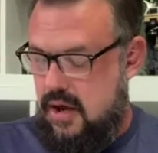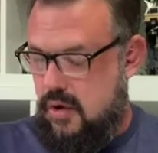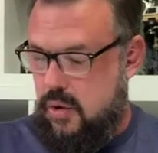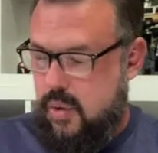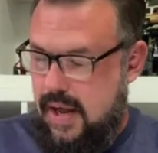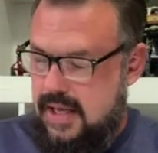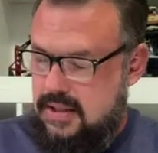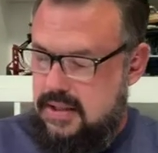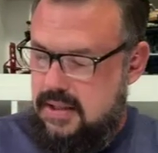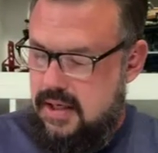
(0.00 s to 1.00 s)

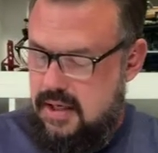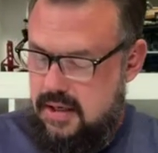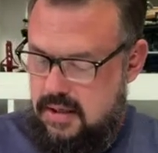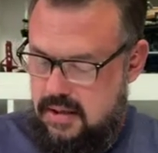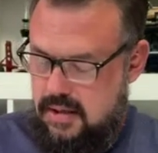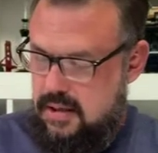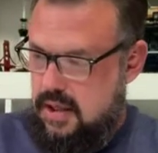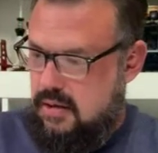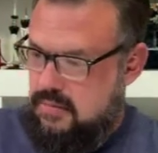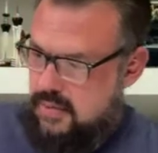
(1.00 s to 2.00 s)
quite,
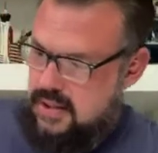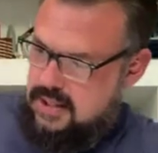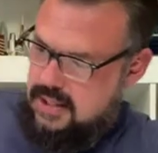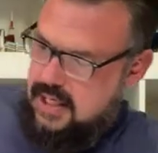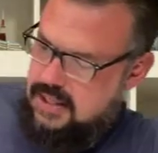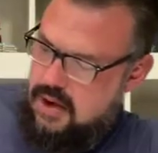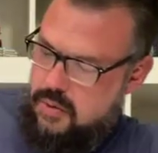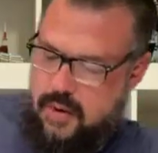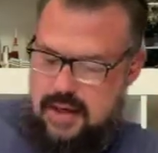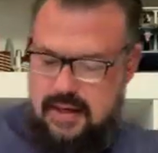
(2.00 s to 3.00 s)
it stands out
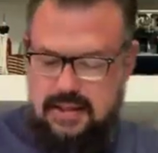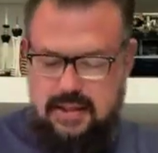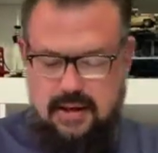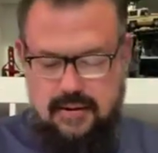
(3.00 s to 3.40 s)
quite nicely.